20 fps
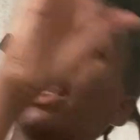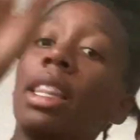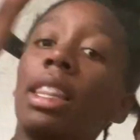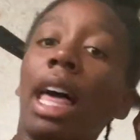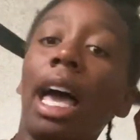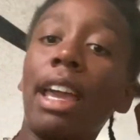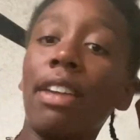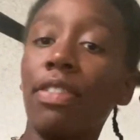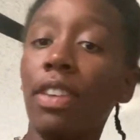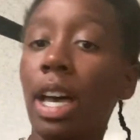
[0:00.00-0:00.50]

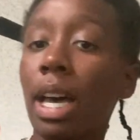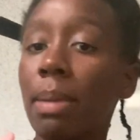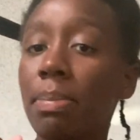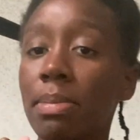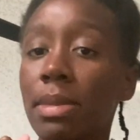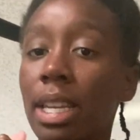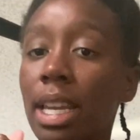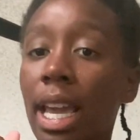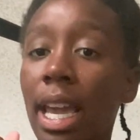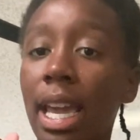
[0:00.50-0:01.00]
Life
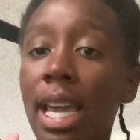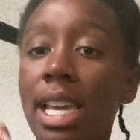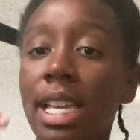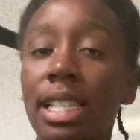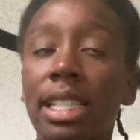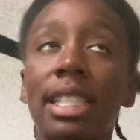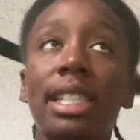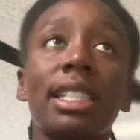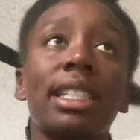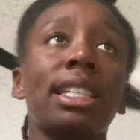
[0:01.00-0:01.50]

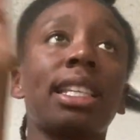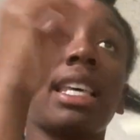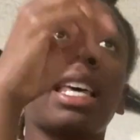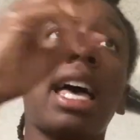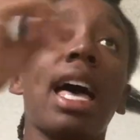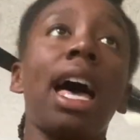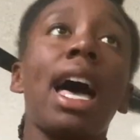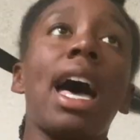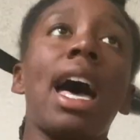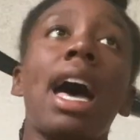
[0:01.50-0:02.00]
updates,
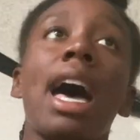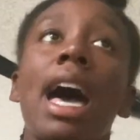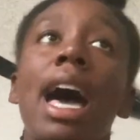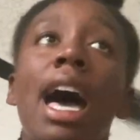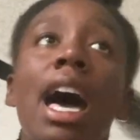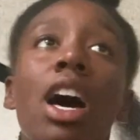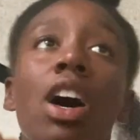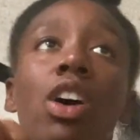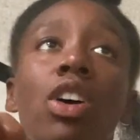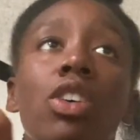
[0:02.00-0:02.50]

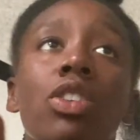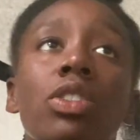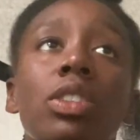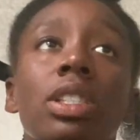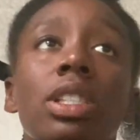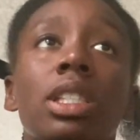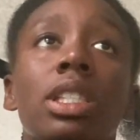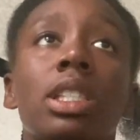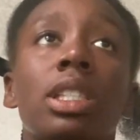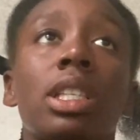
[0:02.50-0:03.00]

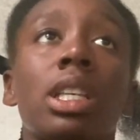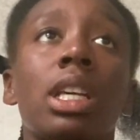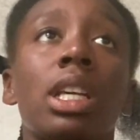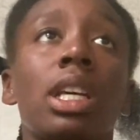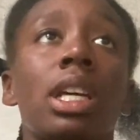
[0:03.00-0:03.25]
house,